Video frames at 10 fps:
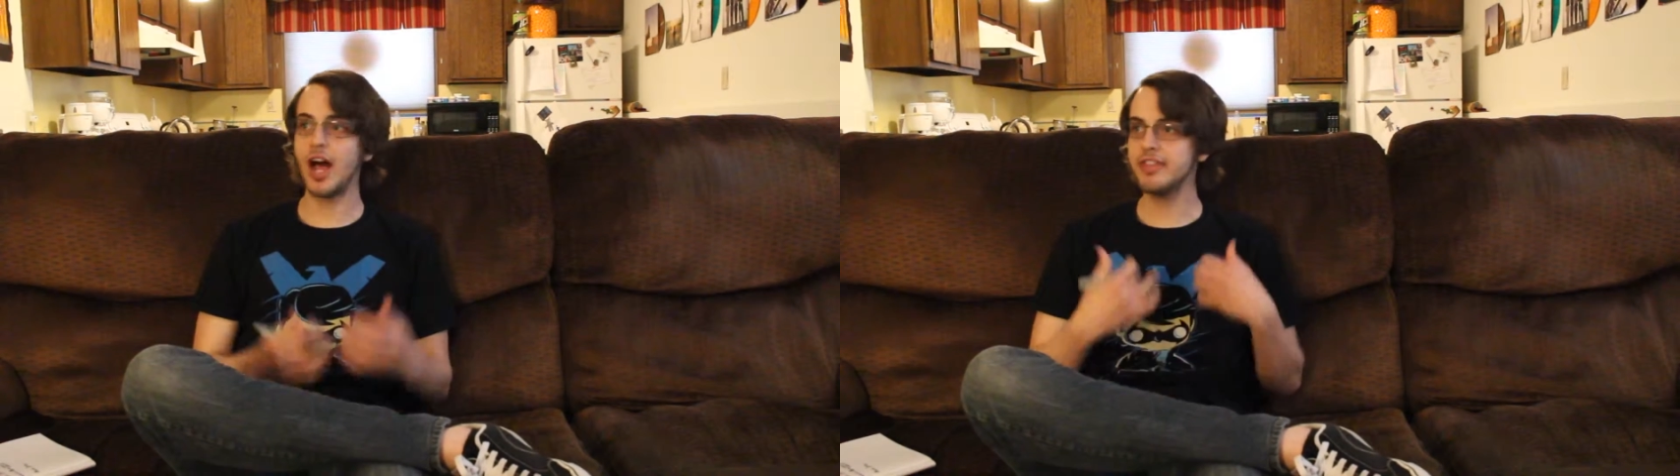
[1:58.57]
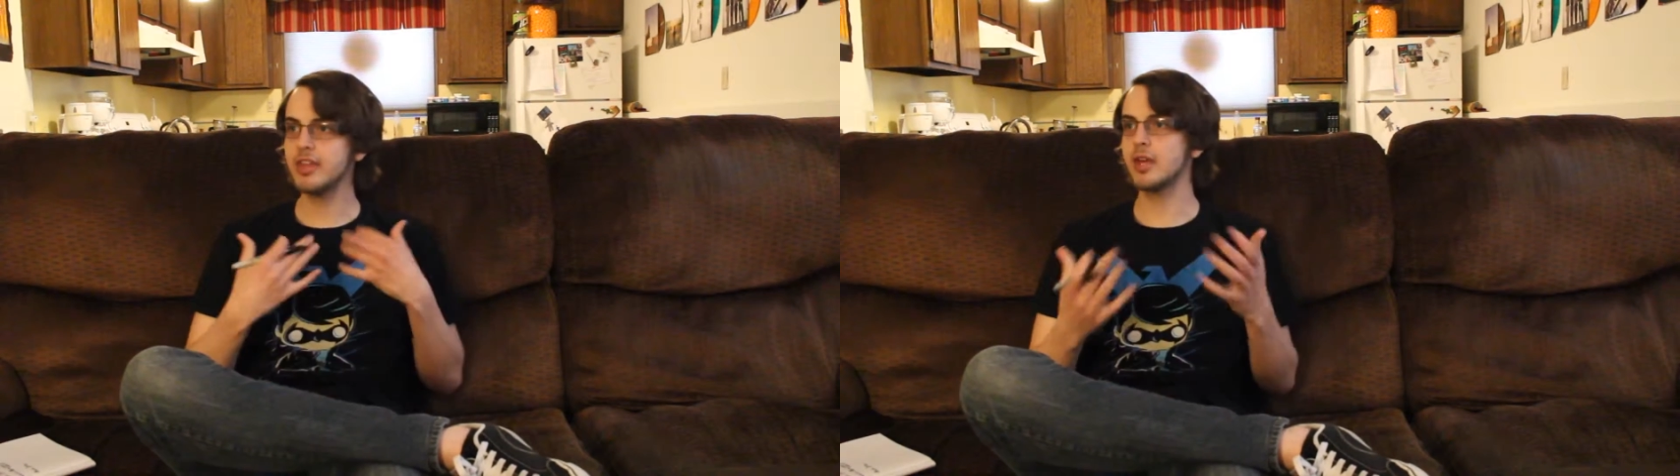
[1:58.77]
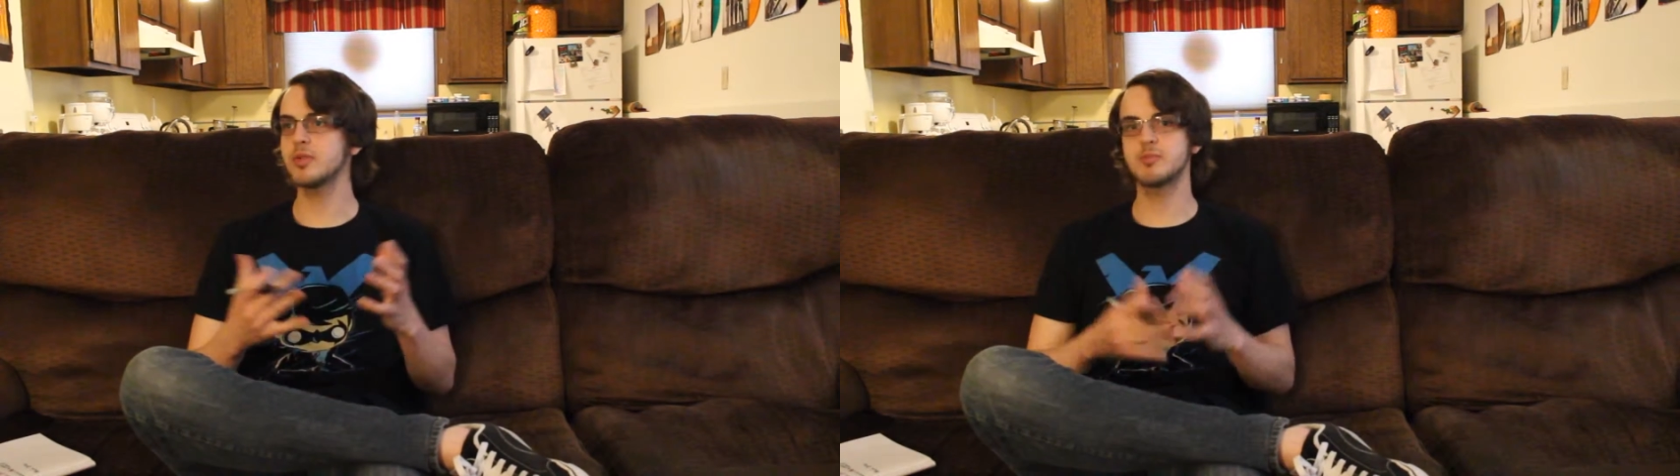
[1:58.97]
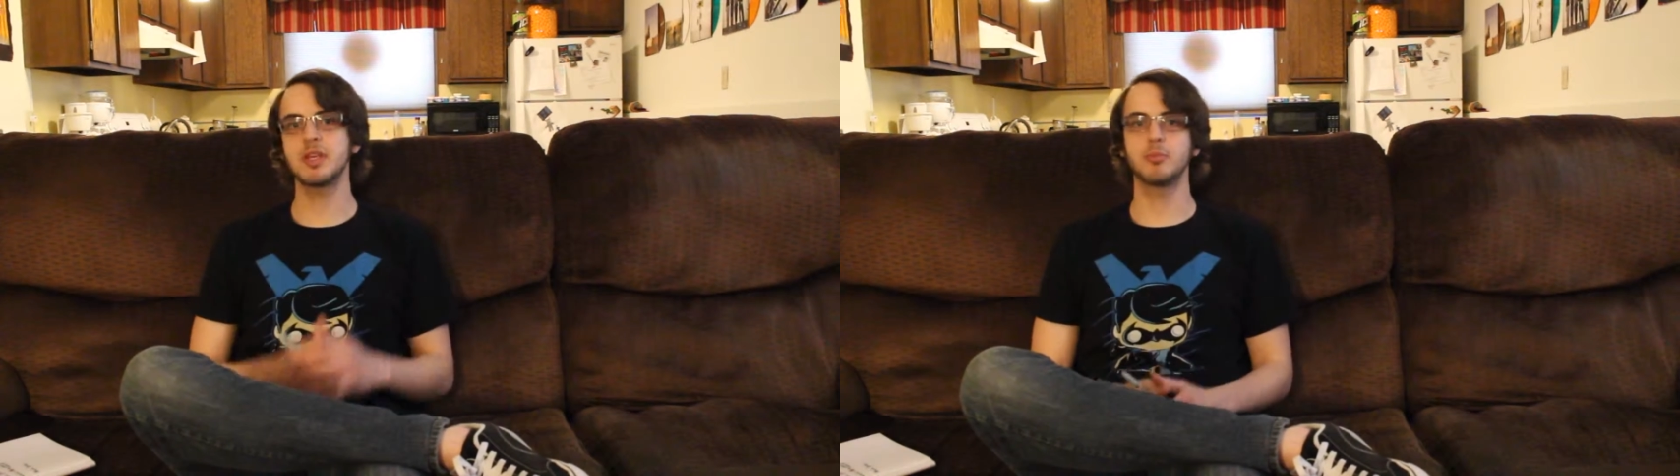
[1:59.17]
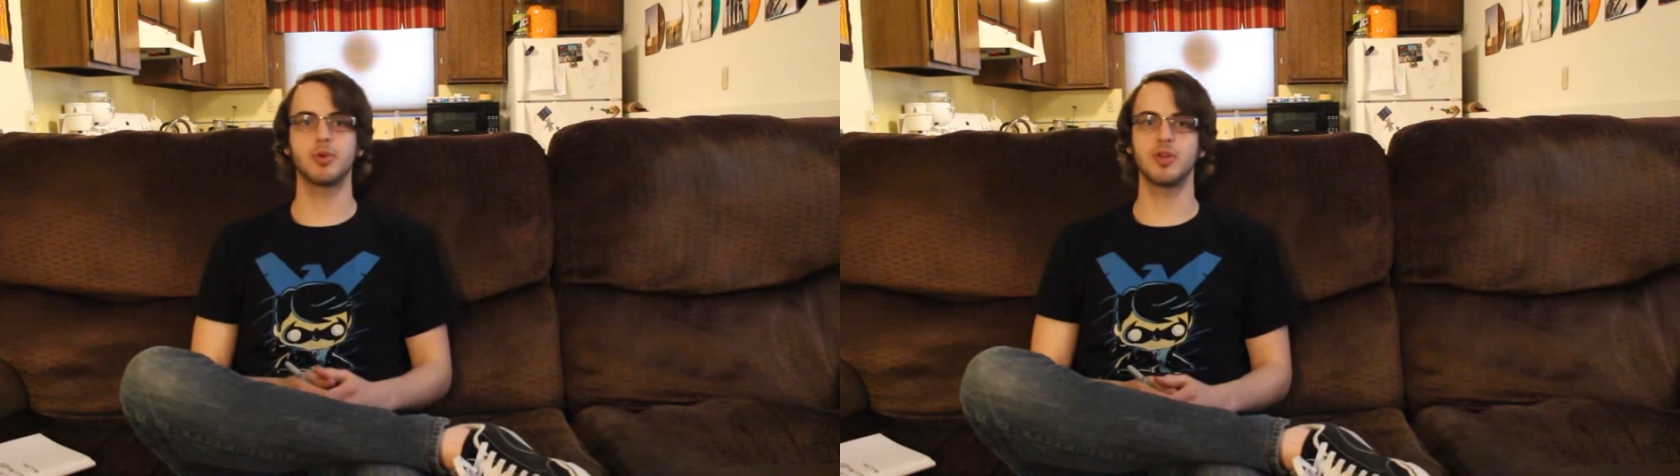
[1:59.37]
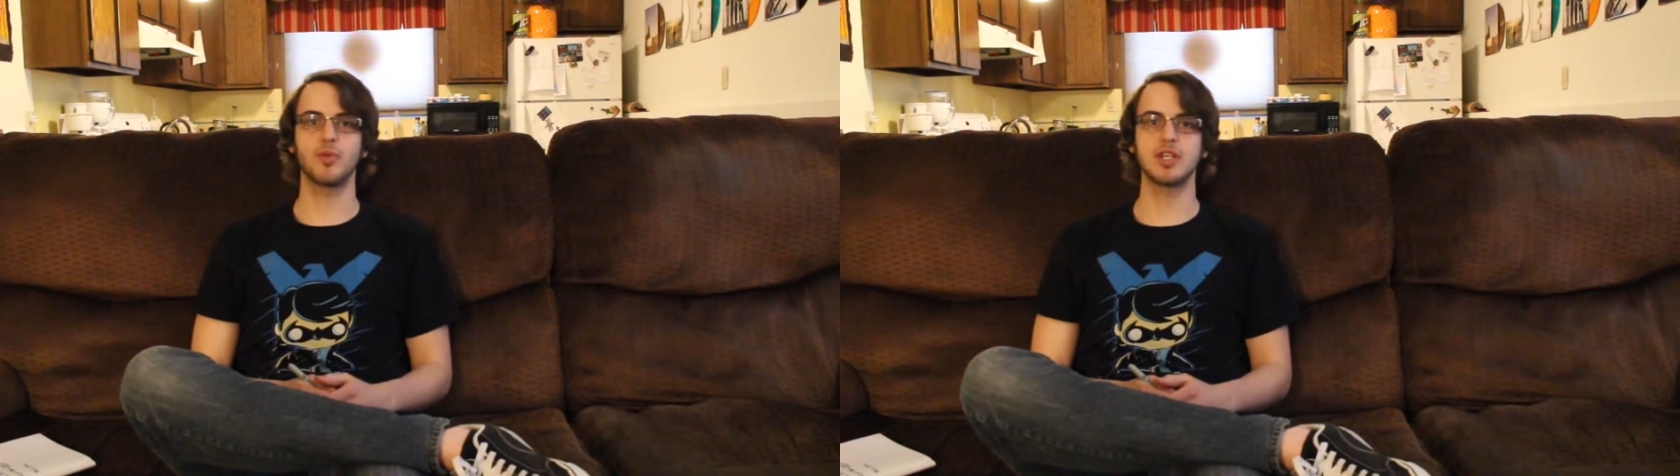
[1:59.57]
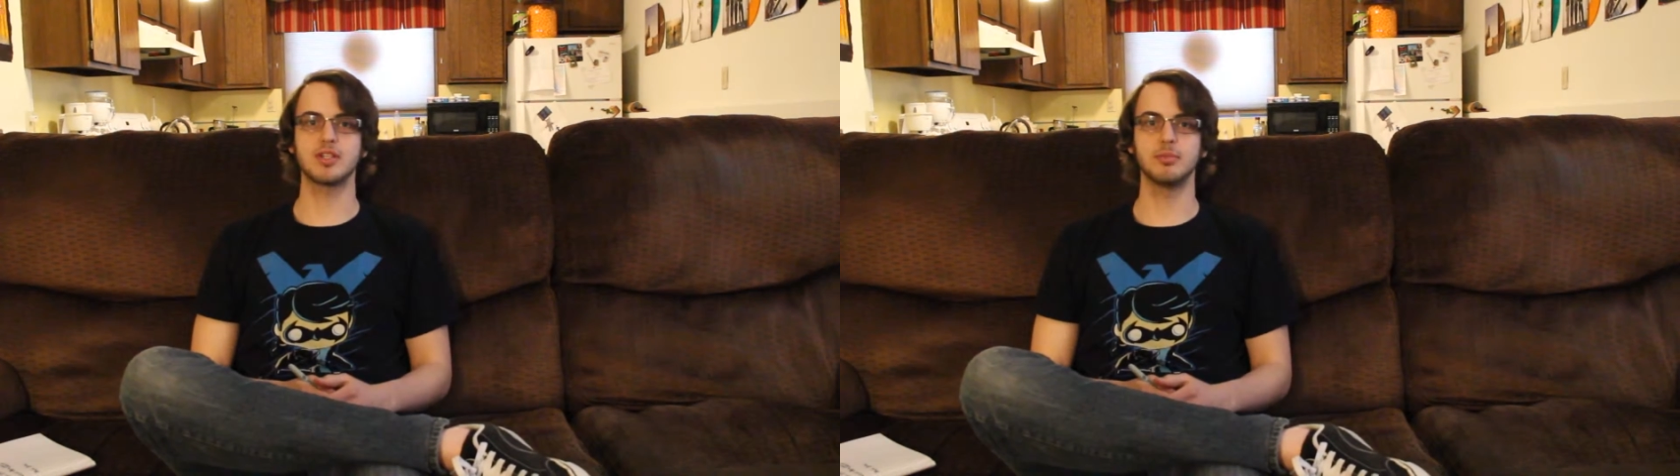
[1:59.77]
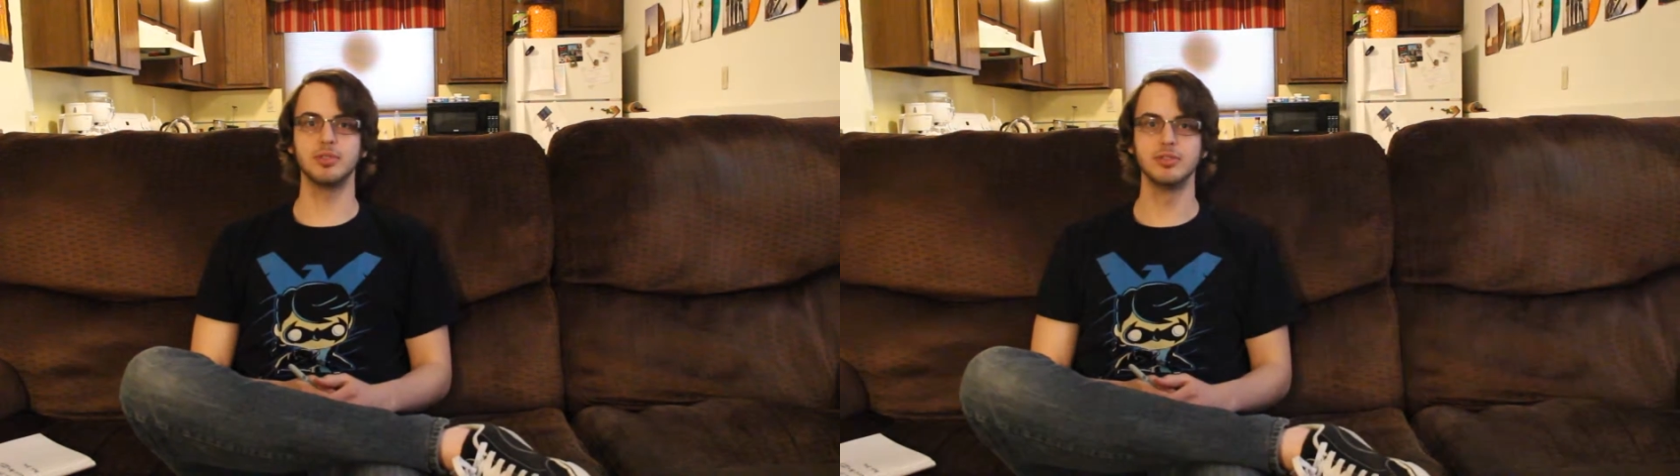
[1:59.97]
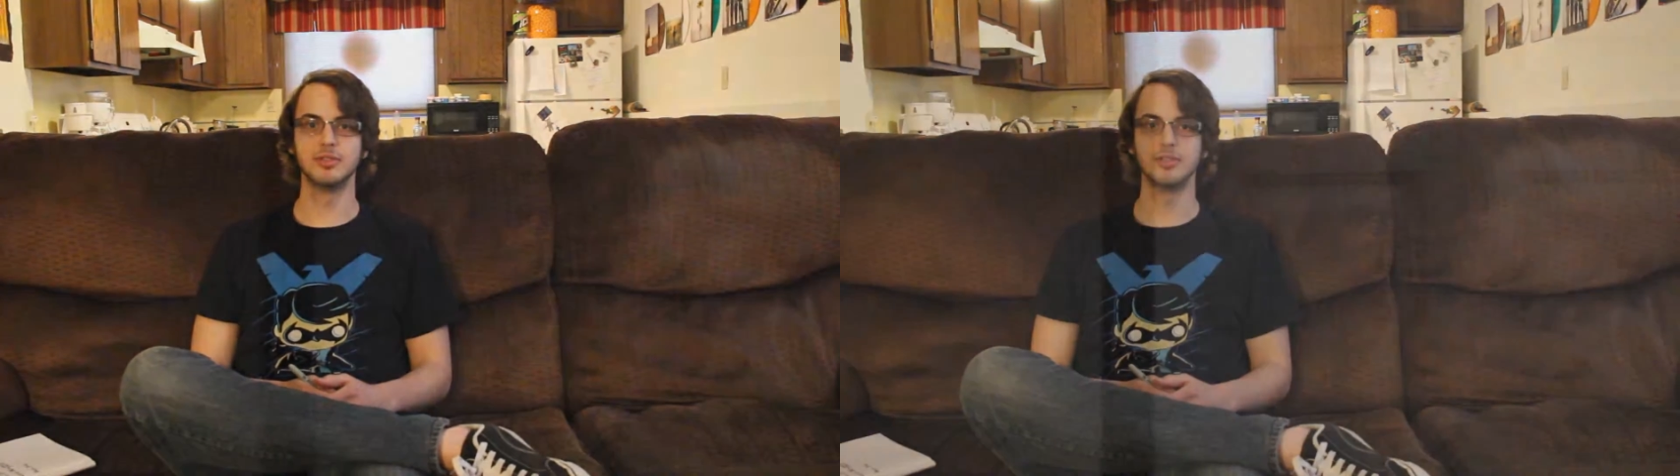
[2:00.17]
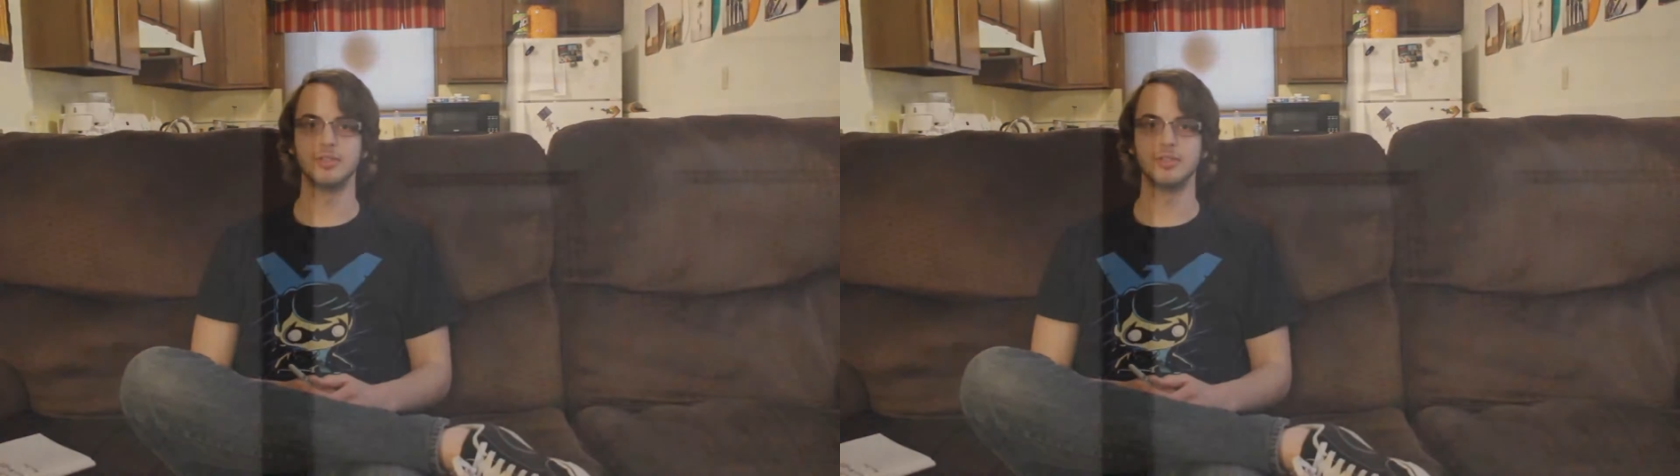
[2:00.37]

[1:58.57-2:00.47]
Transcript: I think I was being pretty reasonable.